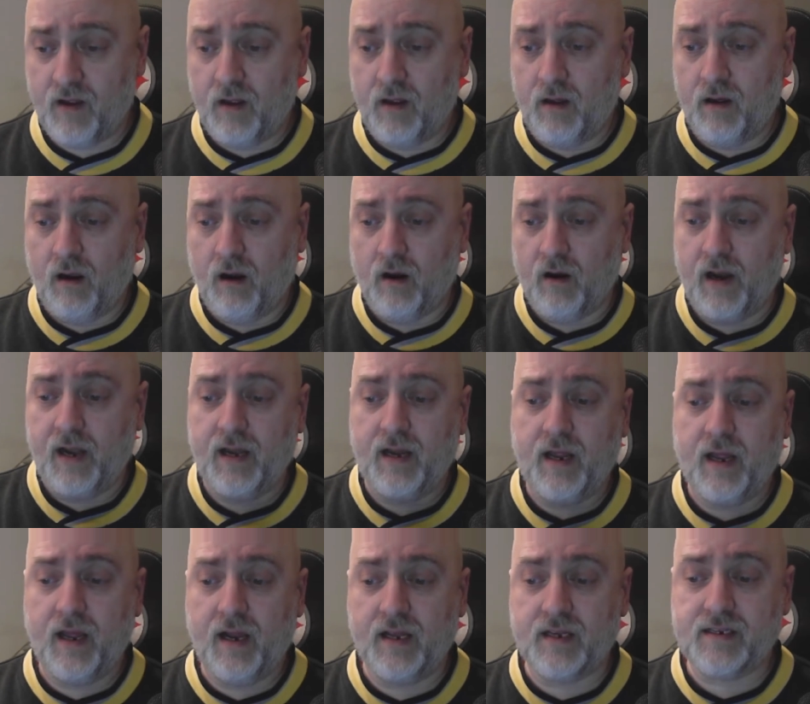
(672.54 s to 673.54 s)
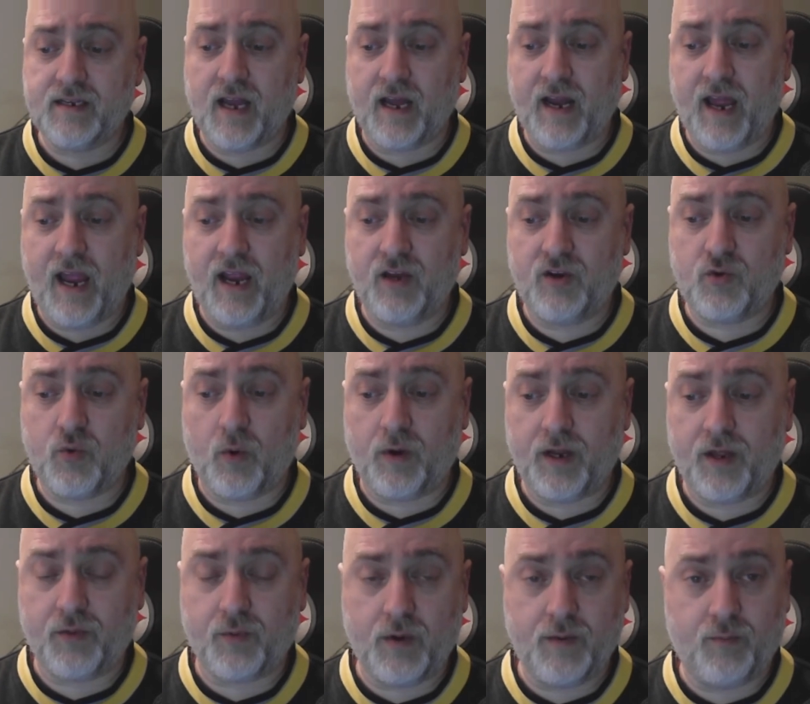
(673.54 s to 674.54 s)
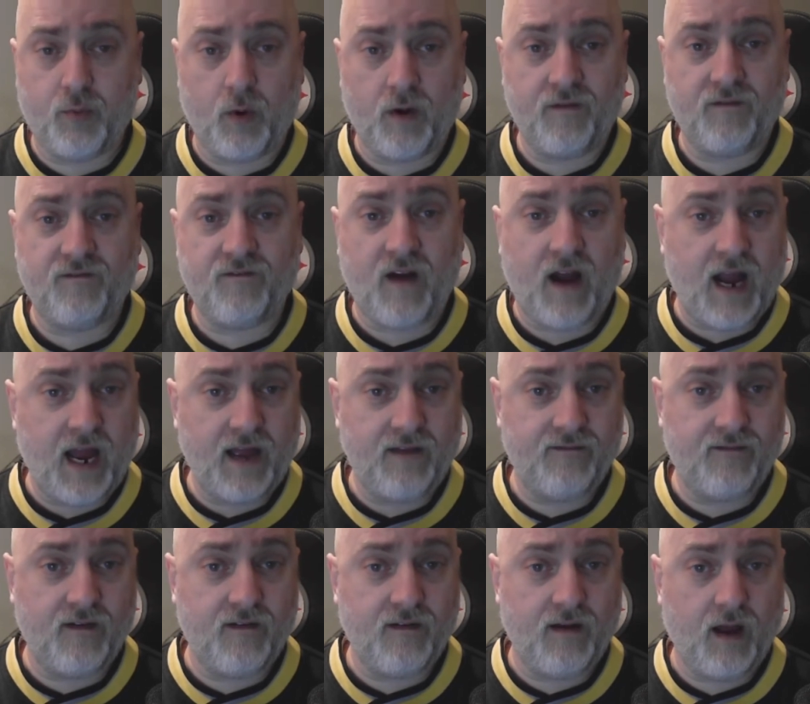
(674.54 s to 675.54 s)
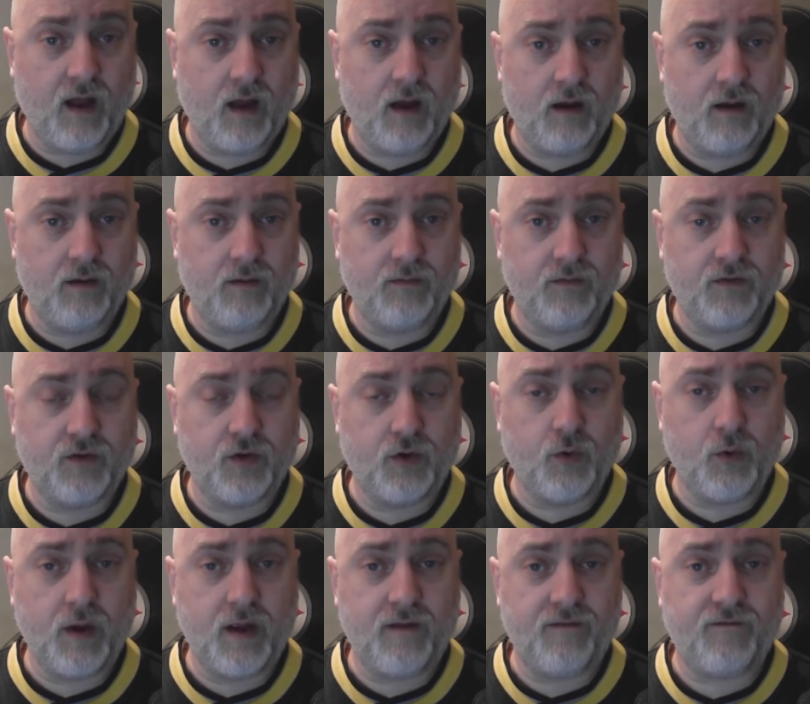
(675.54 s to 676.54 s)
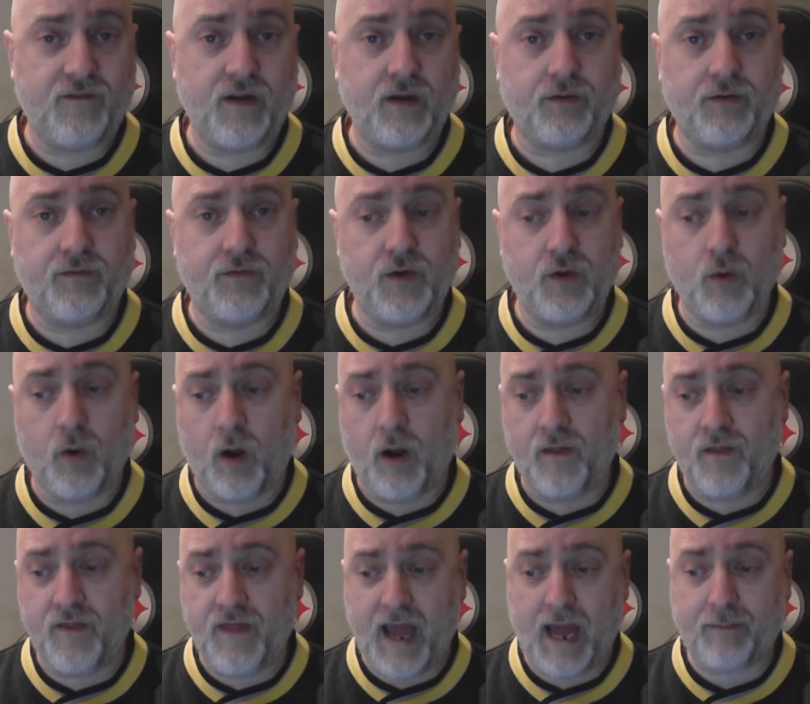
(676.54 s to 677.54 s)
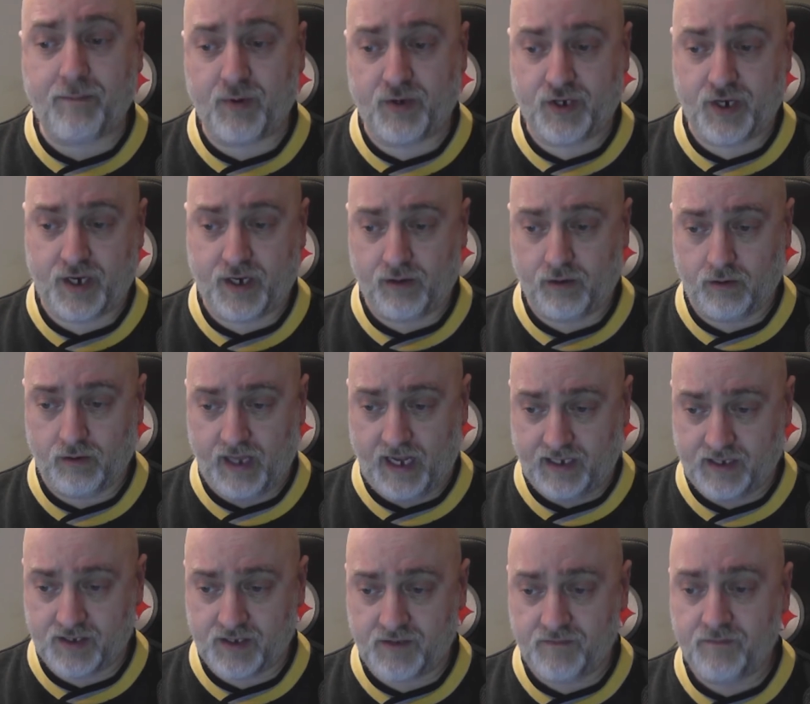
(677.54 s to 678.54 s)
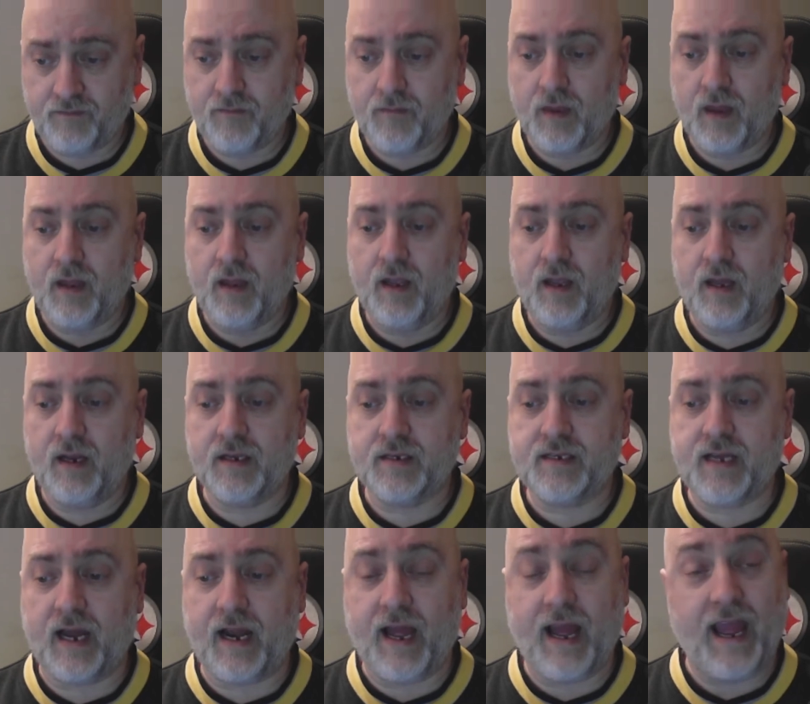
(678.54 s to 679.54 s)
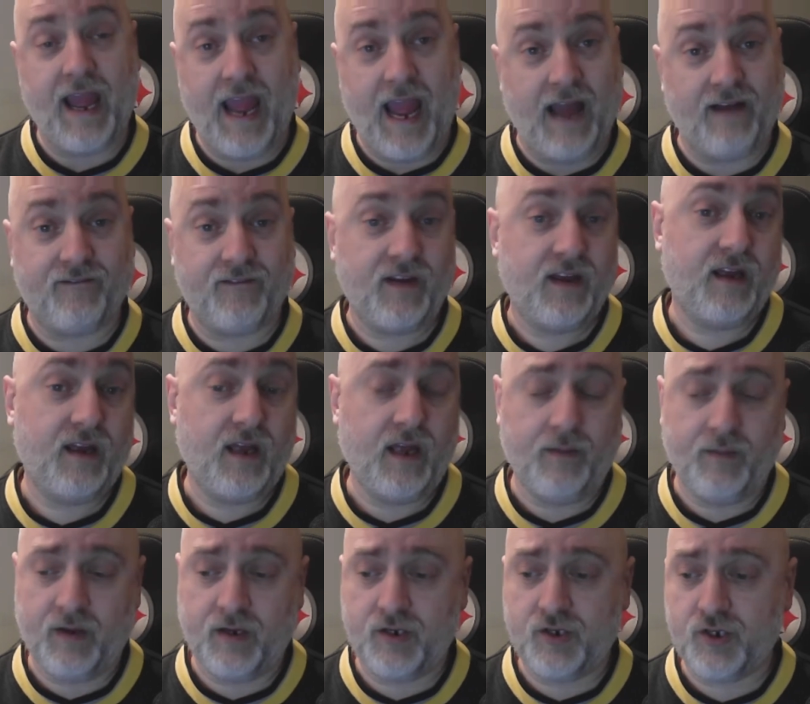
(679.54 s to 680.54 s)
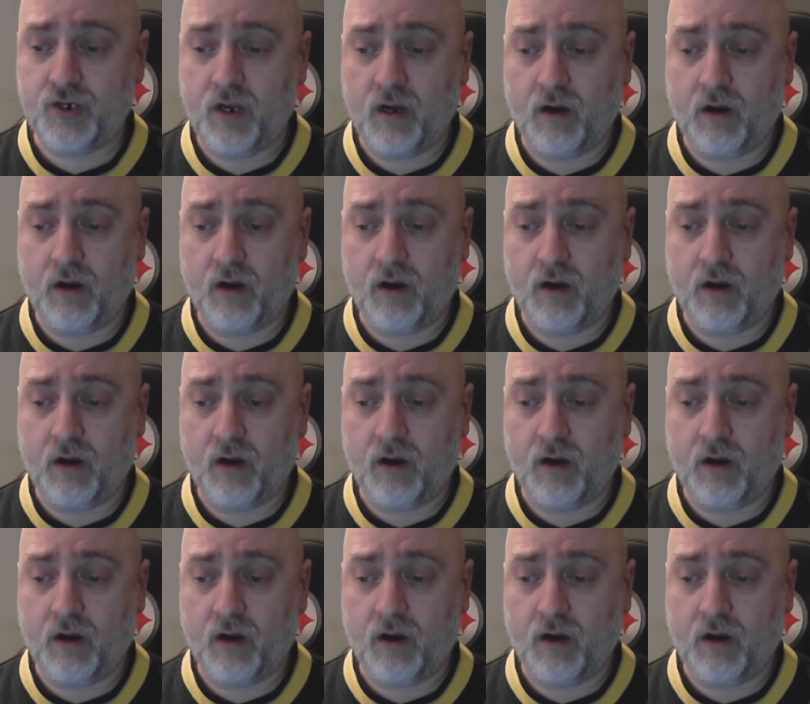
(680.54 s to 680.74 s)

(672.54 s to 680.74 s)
All right, it has got a 23.5 degree field of view on that particular lens. It has got a half inch